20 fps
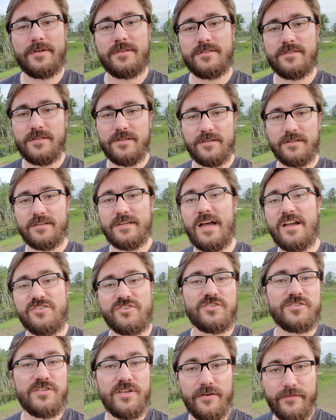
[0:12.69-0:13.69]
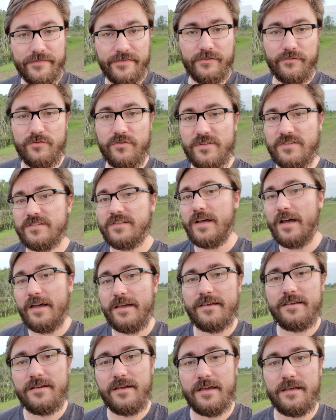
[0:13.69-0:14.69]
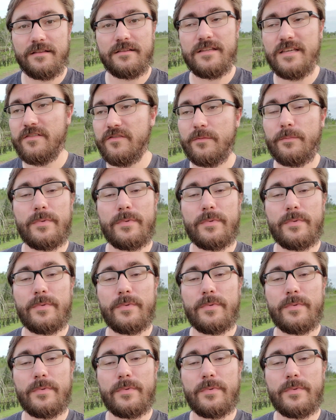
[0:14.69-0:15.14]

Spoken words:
to guide yourself through the sky and even